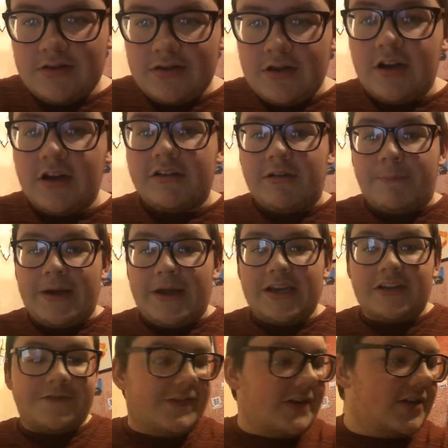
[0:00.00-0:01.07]
Oh, you're a
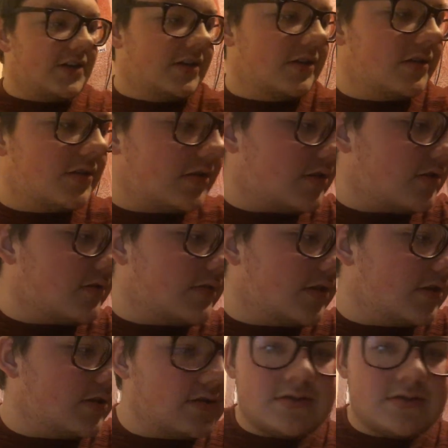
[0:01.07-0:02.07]
Palace fan. Alright.